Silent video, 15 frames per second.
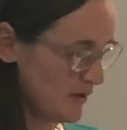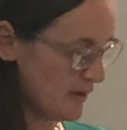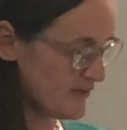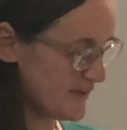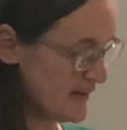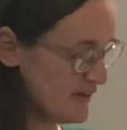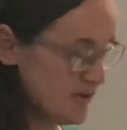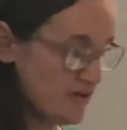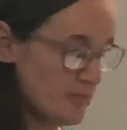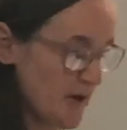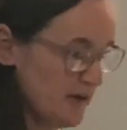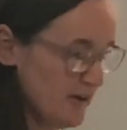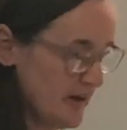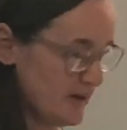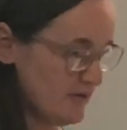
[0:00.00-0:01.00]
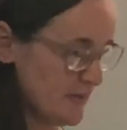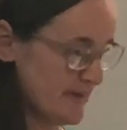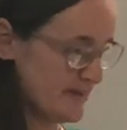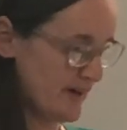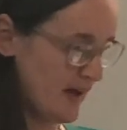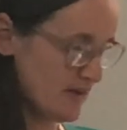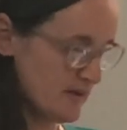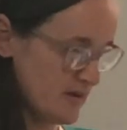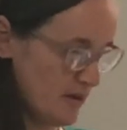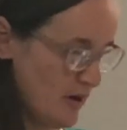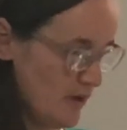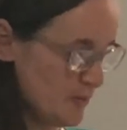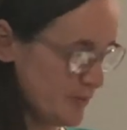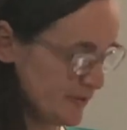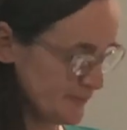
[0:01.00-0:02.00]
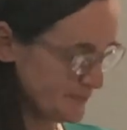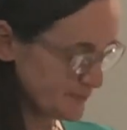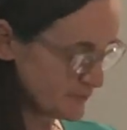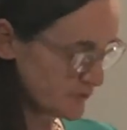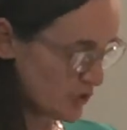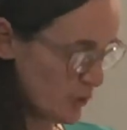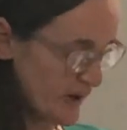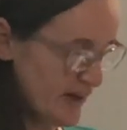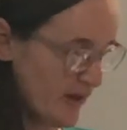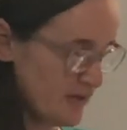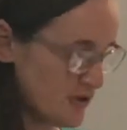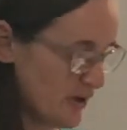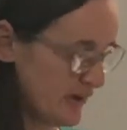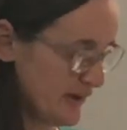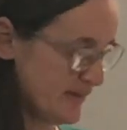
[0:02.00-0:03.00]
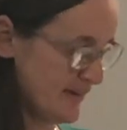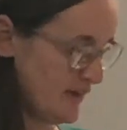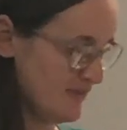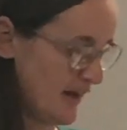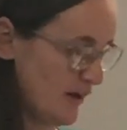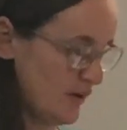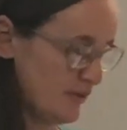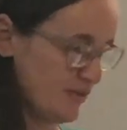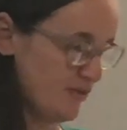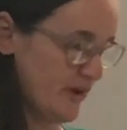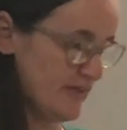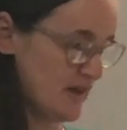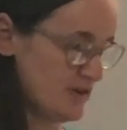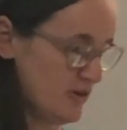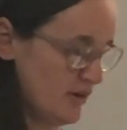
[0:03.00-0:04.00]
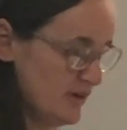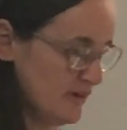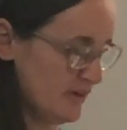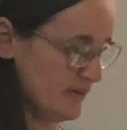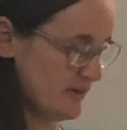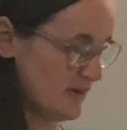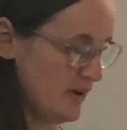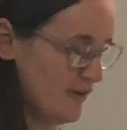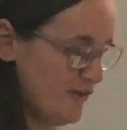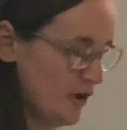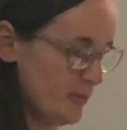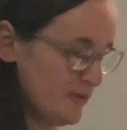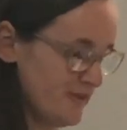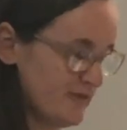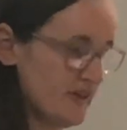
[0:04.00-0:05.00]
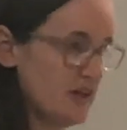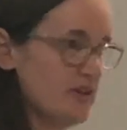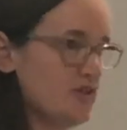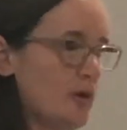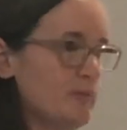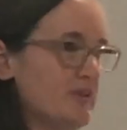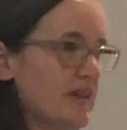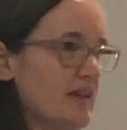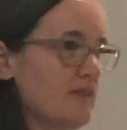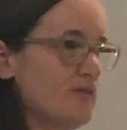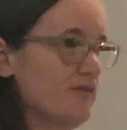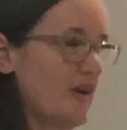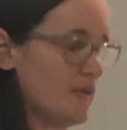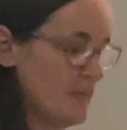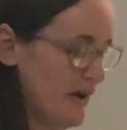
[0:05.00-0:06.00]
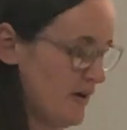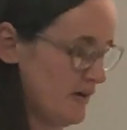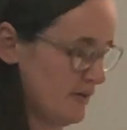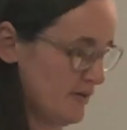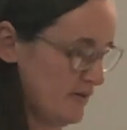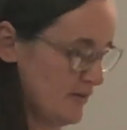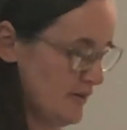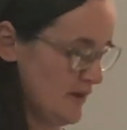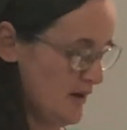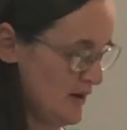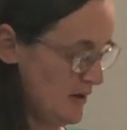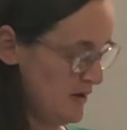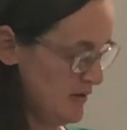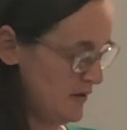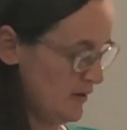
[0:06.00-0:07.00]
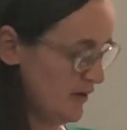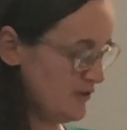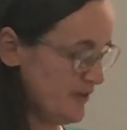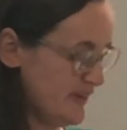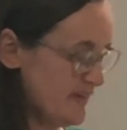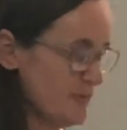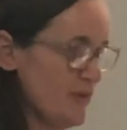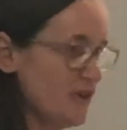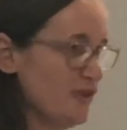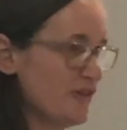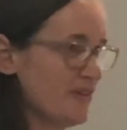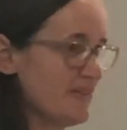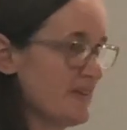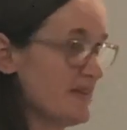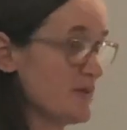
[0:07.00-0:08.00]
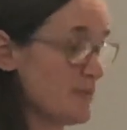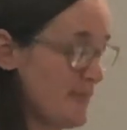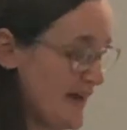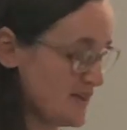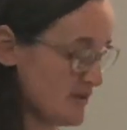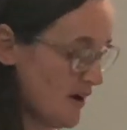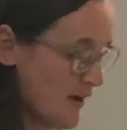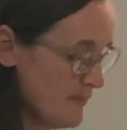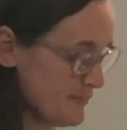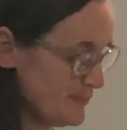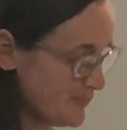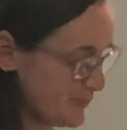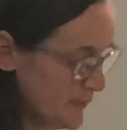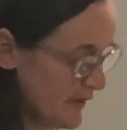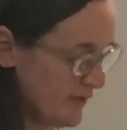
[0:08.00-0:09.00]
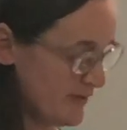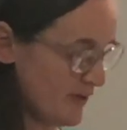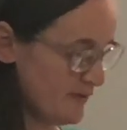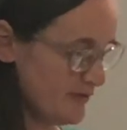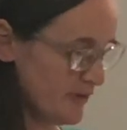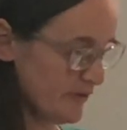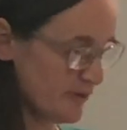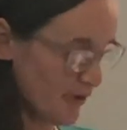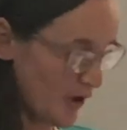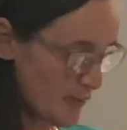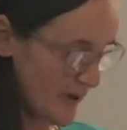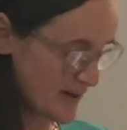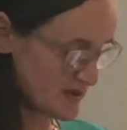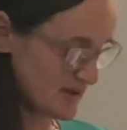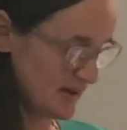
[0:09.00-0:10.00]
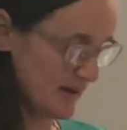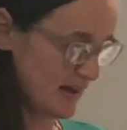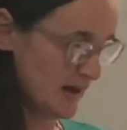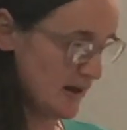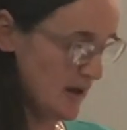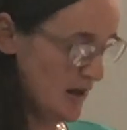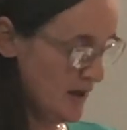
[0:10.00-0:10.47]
I've since used my learning from this case to help 20 other donor-conceived adults find their donors, and I've helped 15 adoptees find parents. I do this in my non-existent spare time because I feel so passionately